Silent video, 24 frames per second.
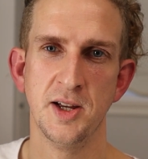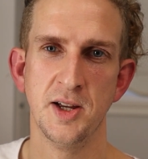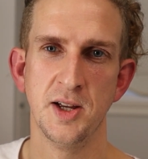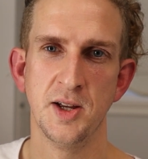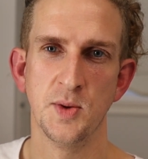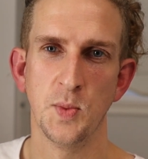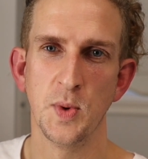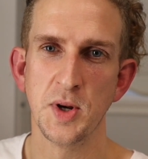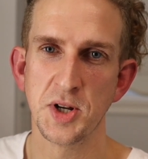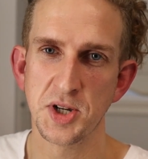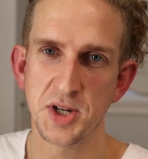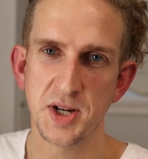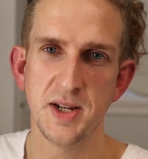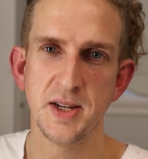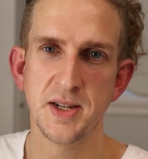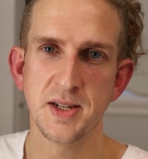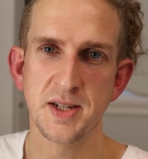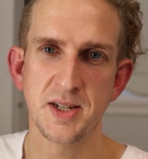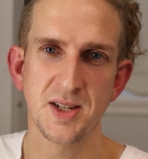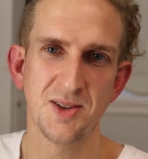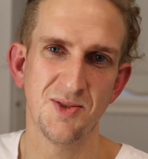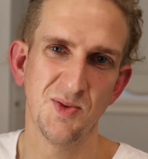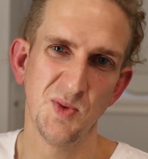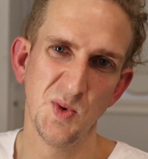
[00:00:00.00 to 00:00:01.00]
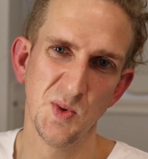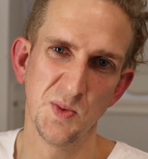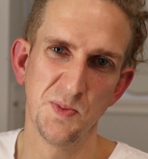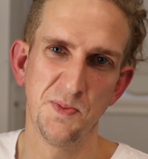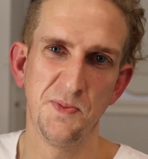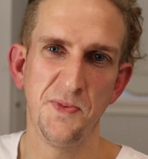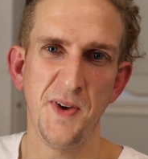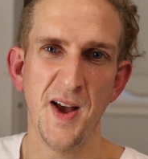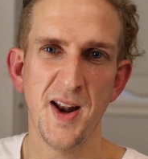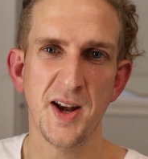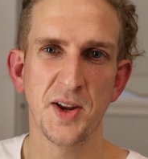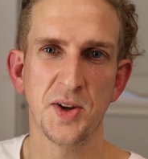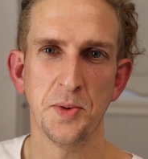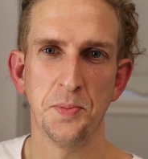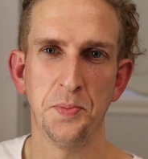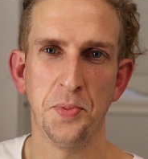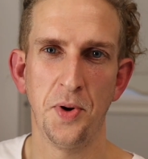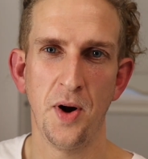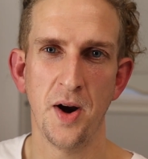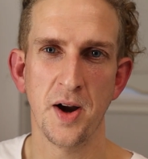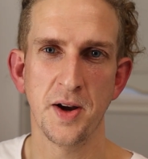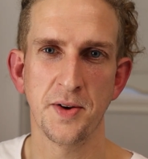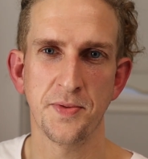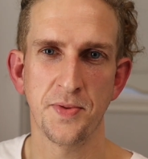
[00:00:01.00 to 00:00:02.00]
which is a fairly good
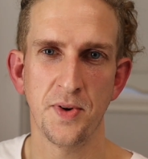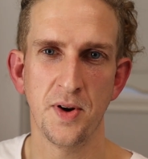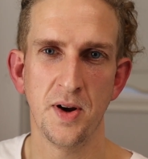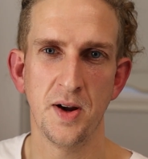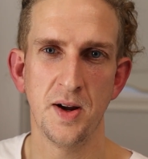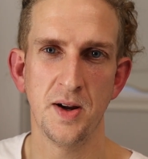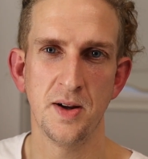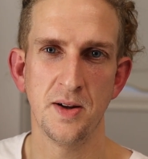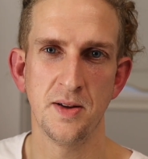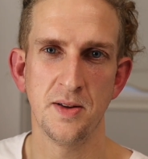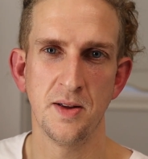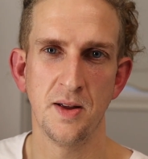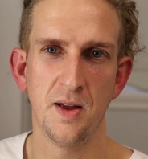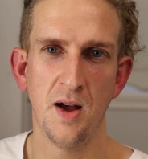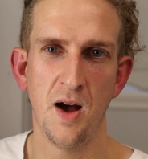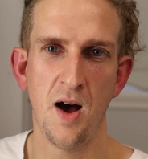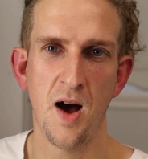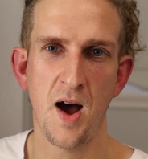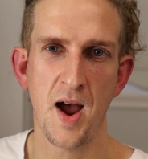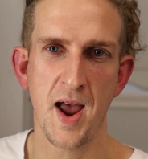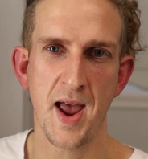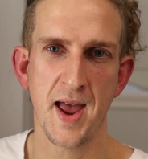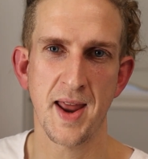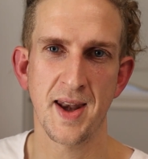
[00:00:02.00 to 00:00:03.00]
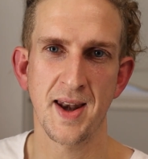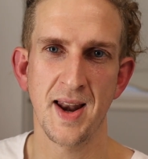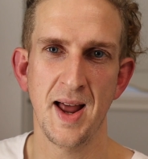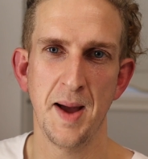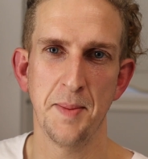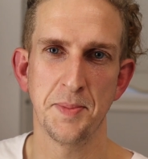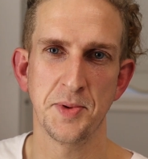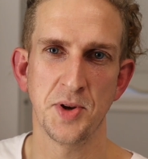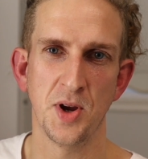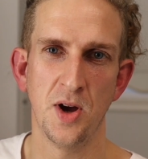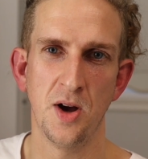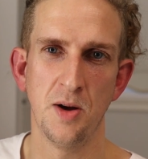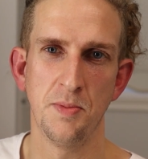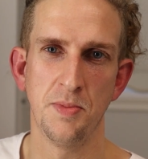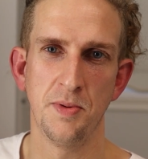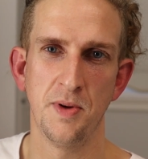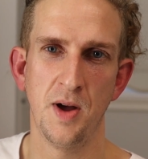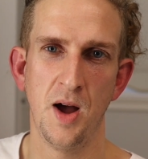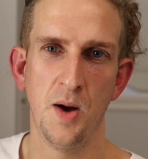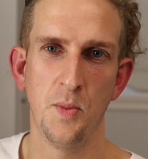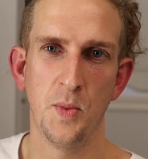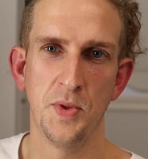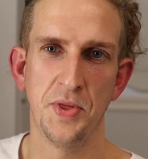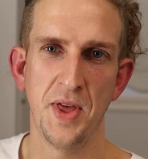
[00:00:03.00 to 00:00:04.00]
price for a high-end laptop
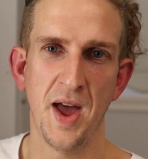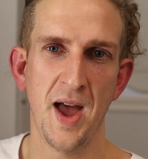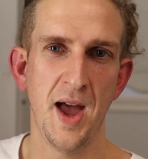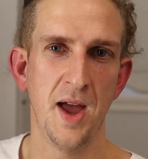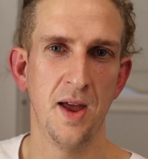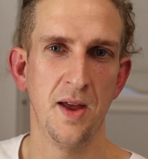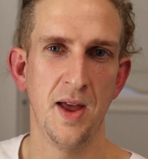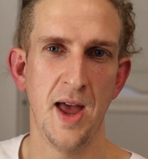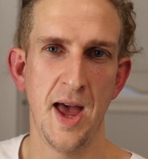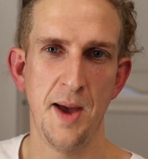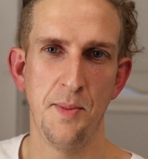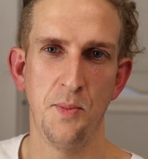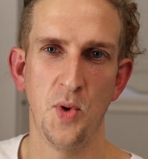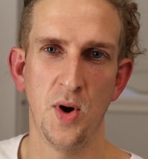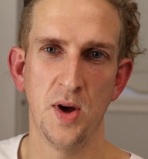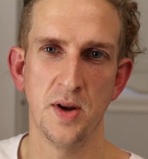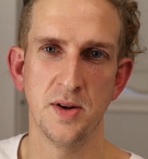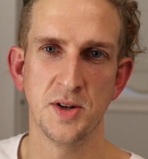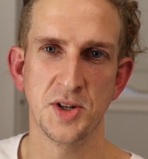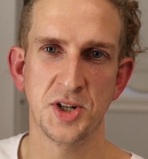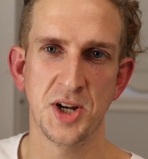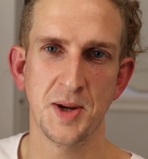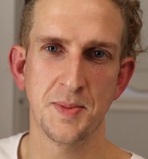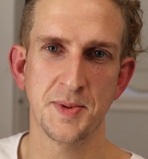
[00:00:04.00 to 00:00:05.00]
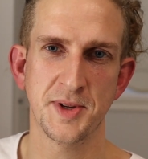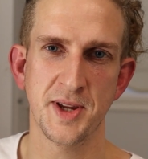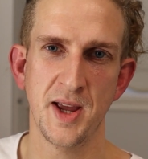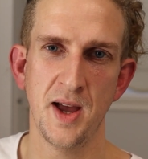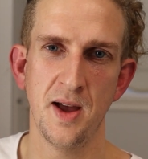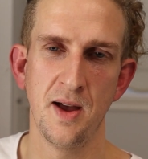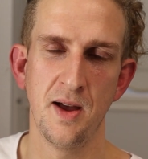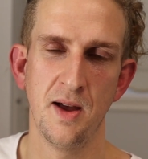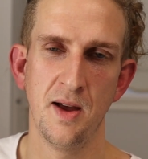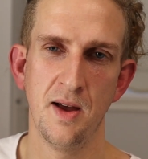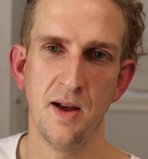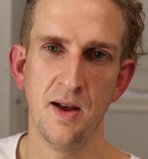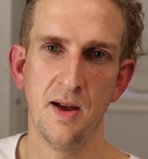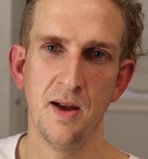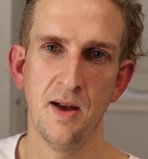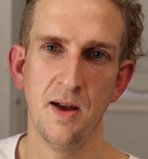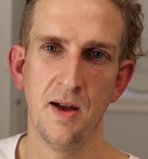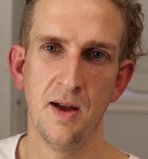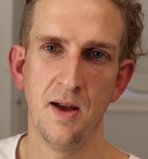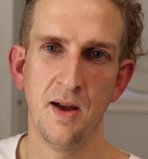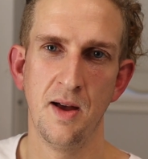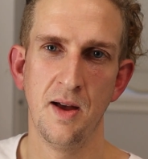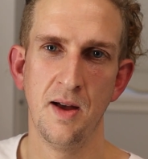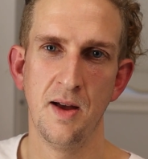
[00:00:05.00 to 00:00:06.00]
with the M1 chipset.
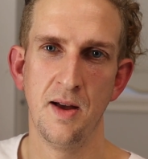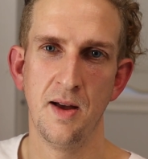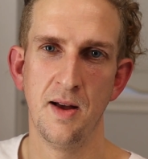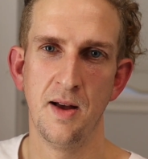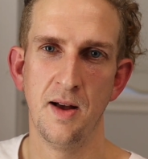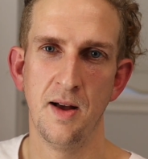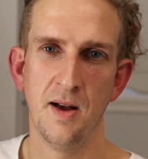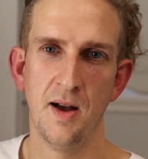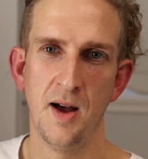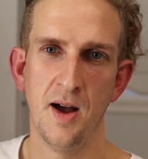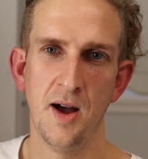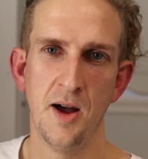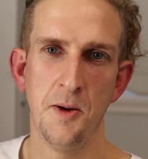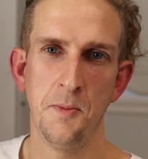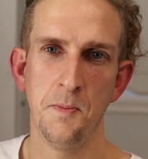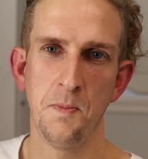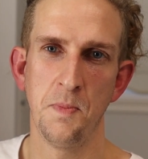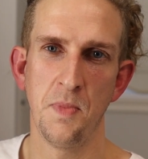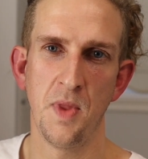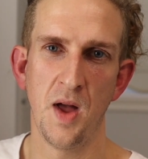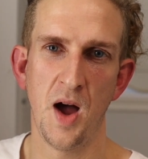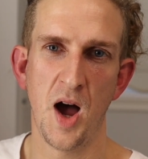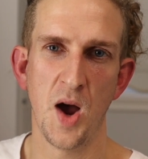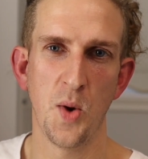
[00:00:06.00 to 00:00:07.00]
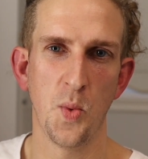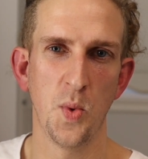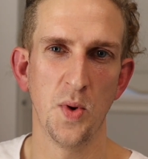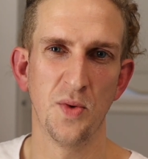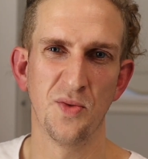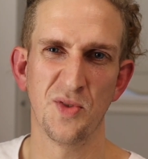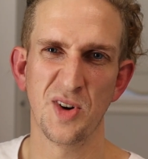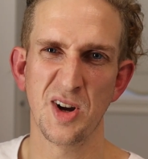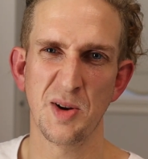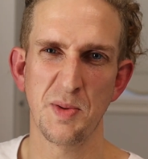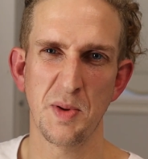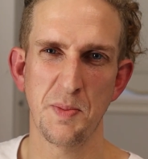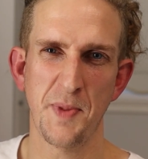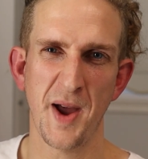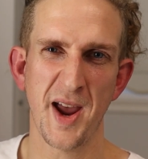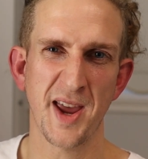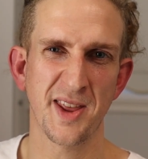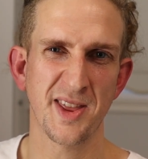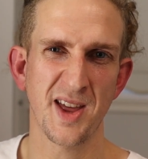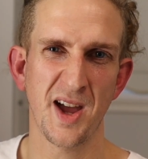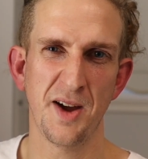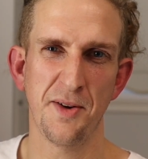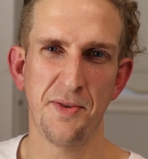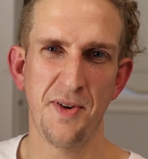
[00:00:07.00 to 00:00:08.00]
I wouldn't really pay
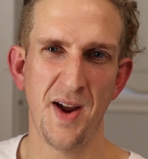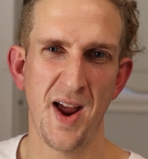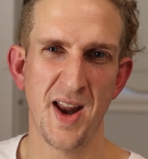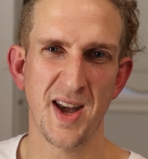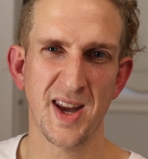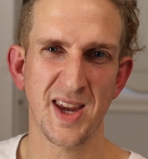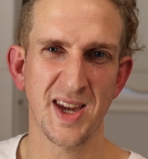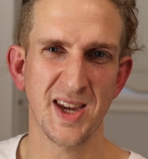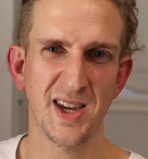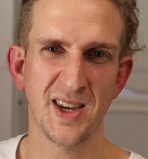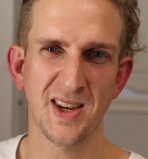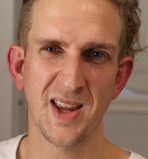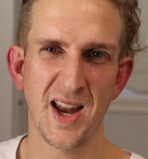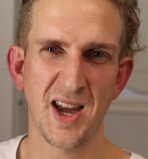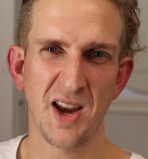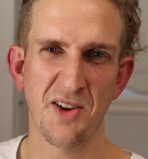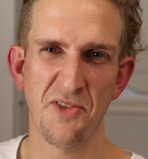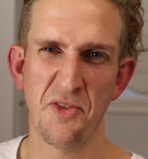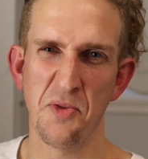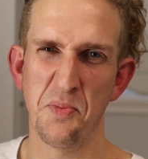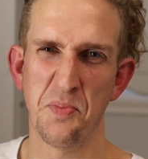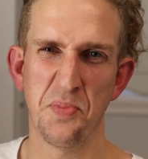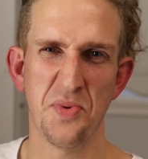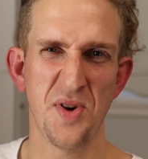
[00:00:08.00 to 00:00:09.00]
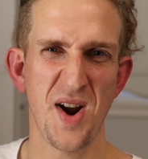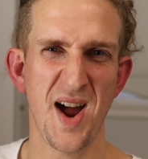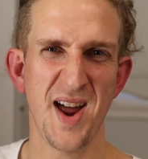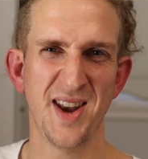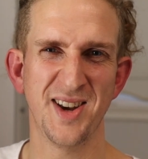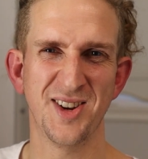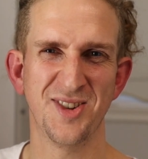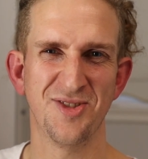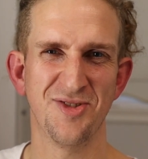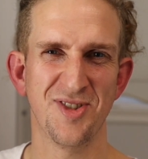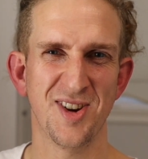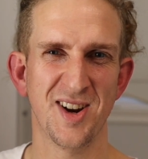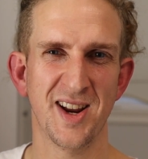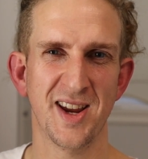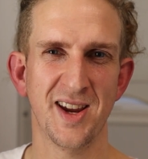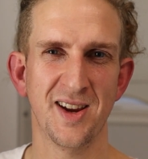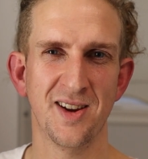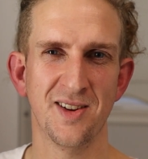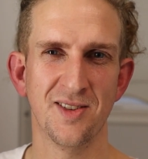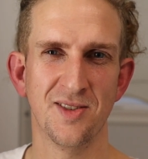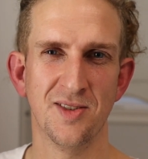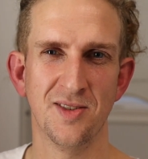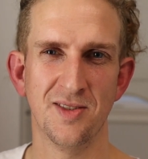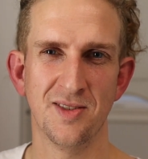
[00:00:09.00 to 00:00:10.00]
that for any other brand
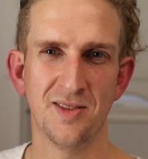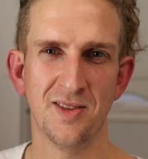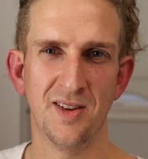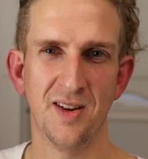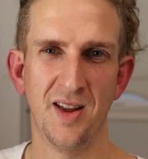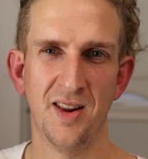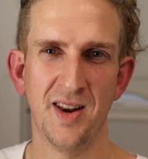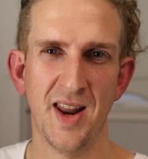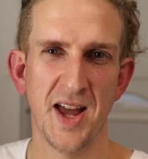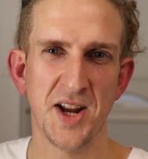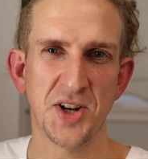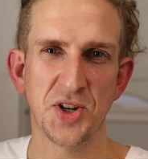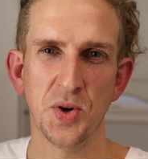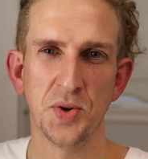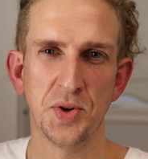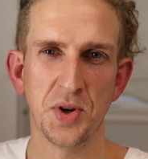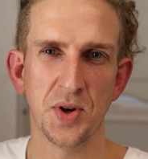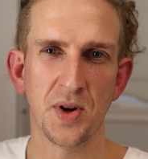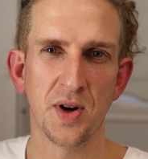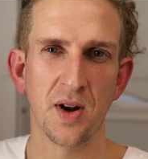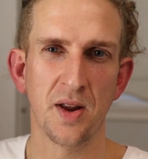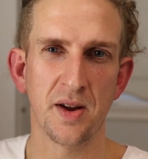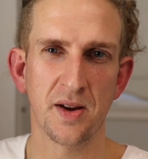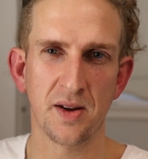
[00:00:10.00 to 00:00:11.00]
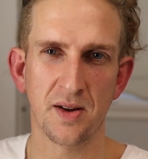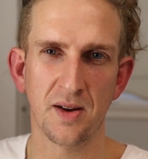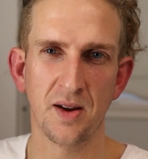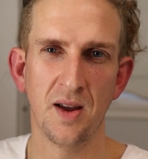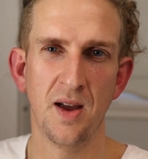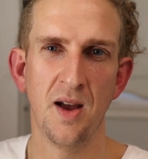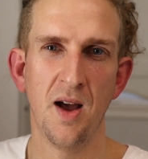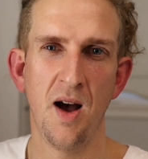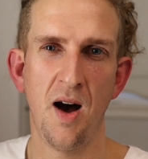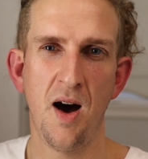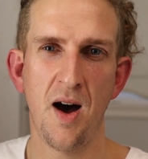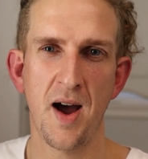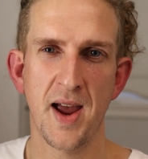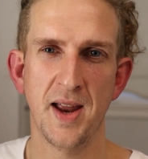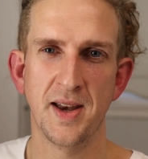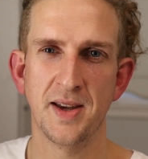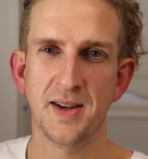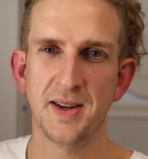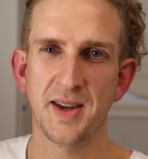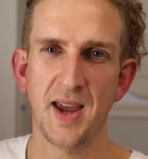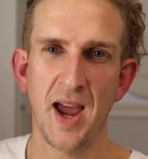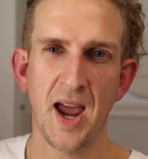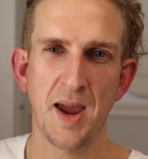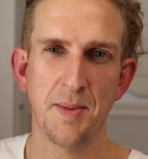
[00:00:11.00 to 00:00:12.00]
really, unless you're doing like
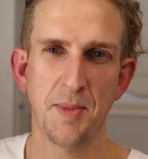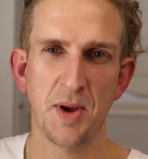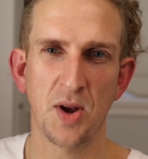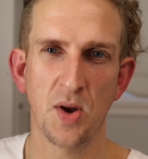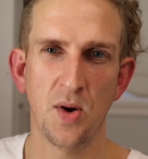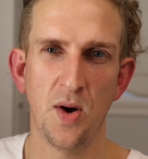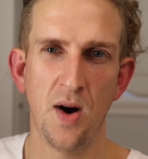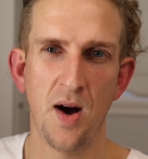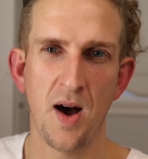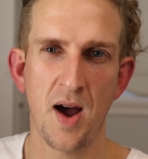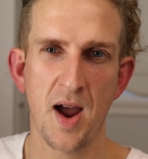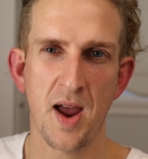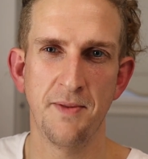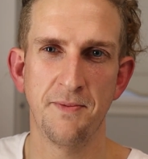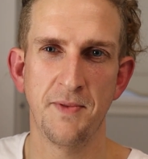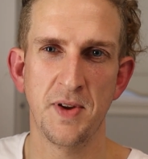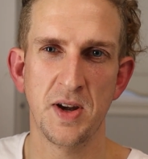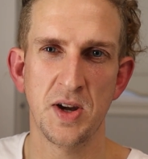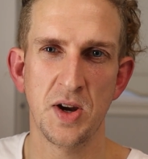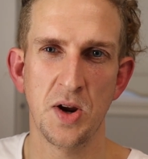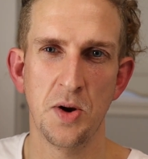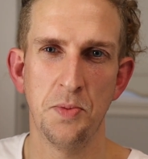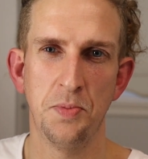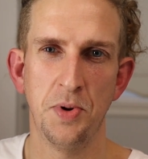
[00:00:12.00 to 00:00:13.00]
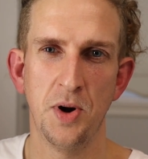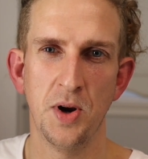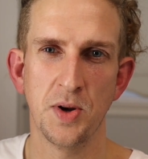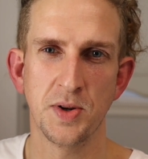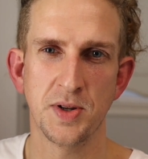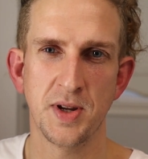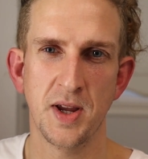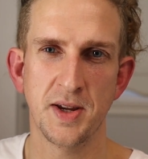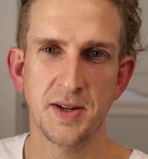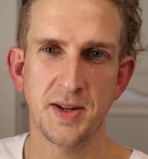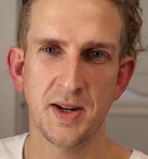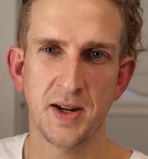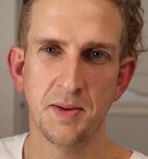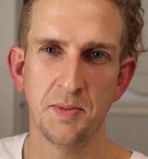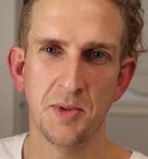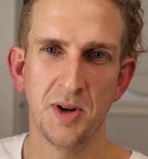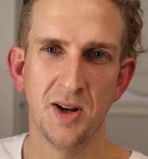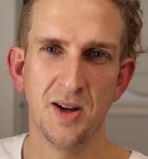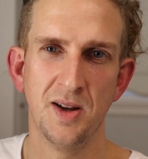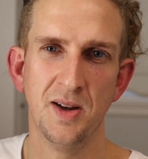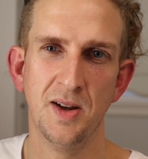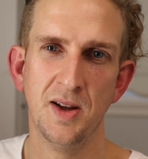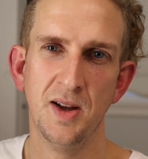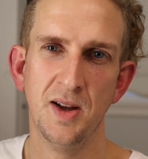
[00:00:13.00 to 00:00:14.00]
high-end gaming or high-end video processing. But